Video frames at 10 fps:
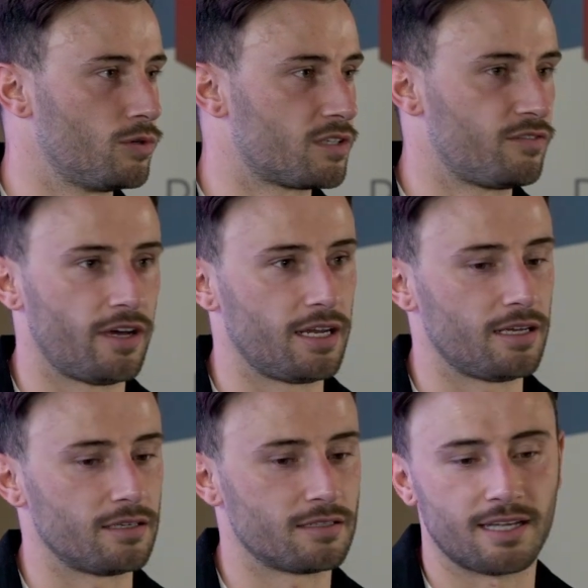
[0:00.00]
It's
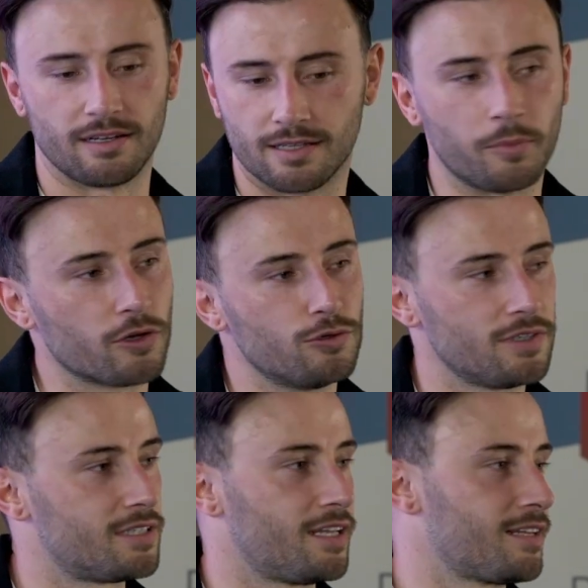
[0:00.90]
very stereotypical
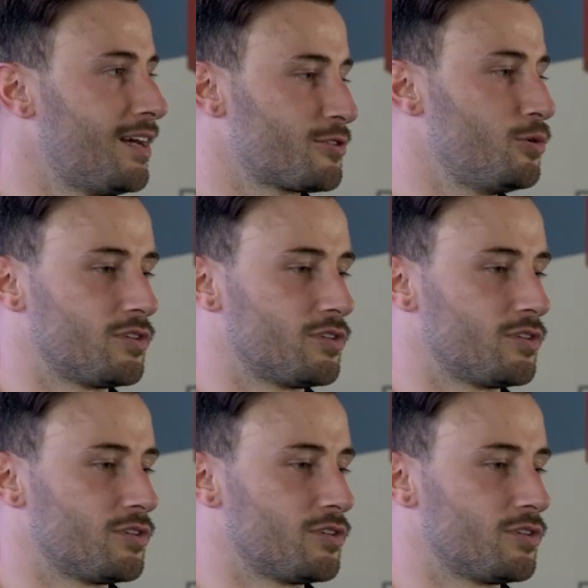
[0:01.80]
East End of Glasgow.